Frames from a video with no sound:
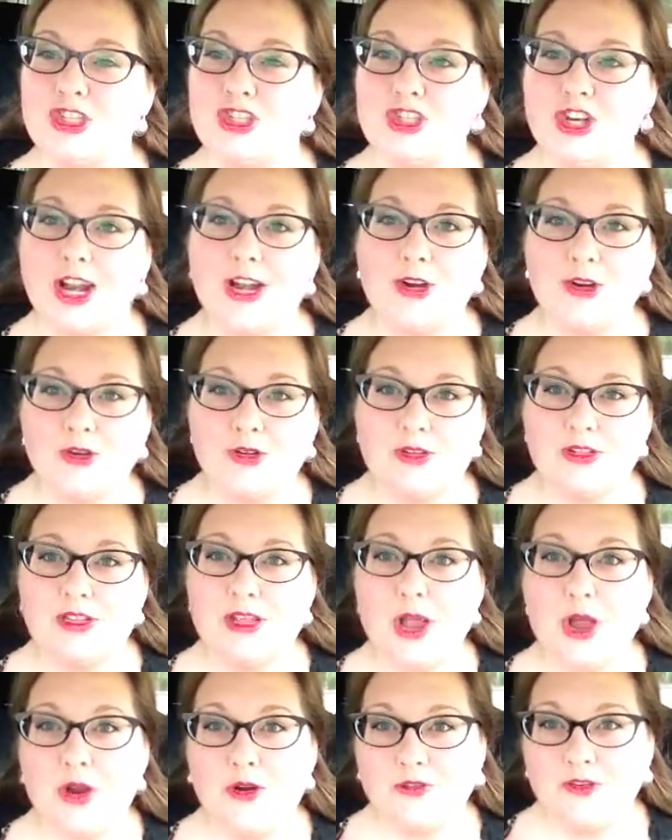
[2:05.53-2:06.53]
general
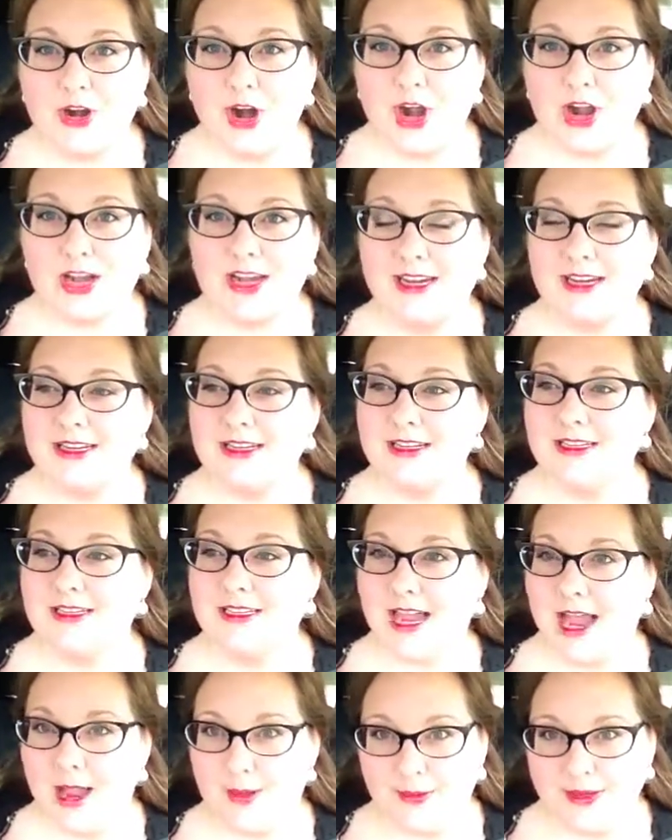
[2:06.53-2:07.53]
overarching
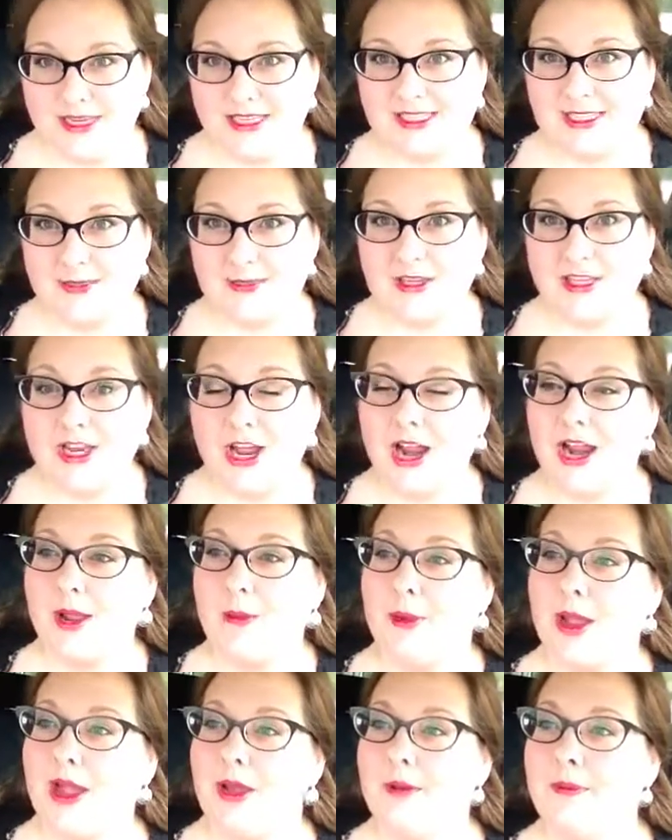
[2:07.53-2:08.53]
topics that we talk
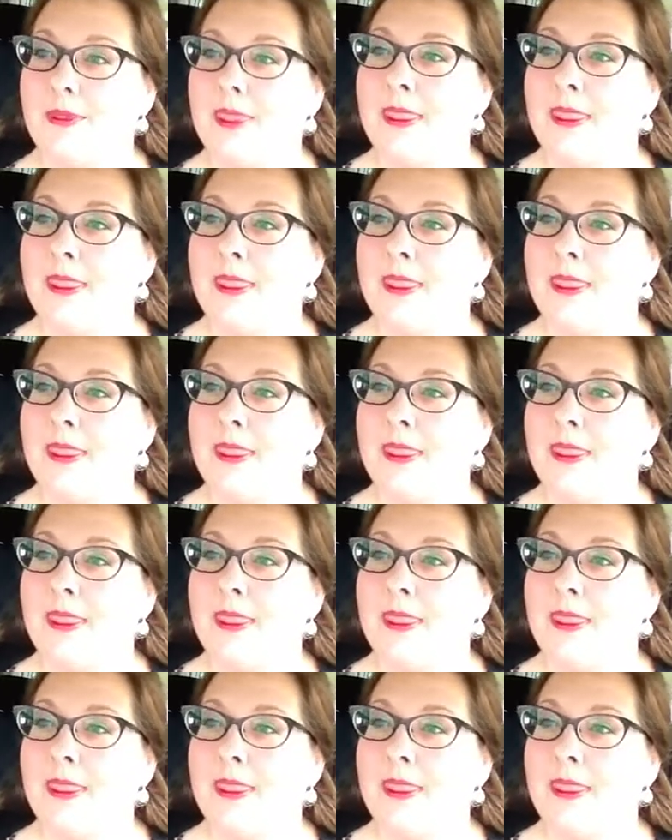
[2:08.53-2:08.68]
about.